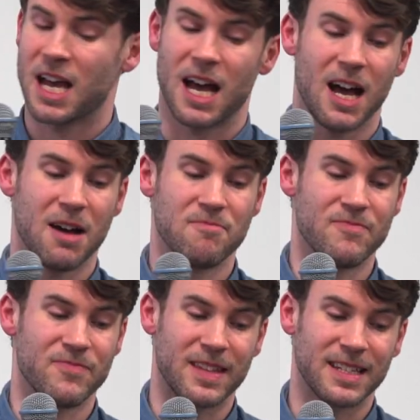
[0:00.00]

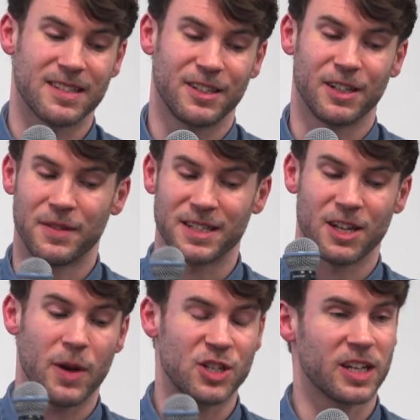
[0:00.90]
There's
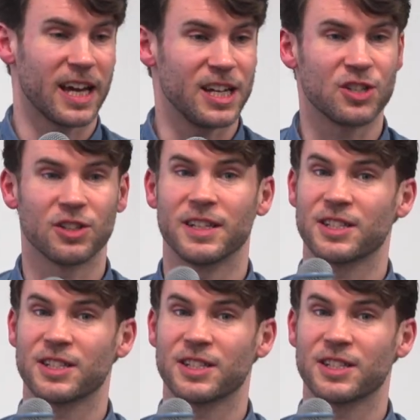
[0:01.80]
no education,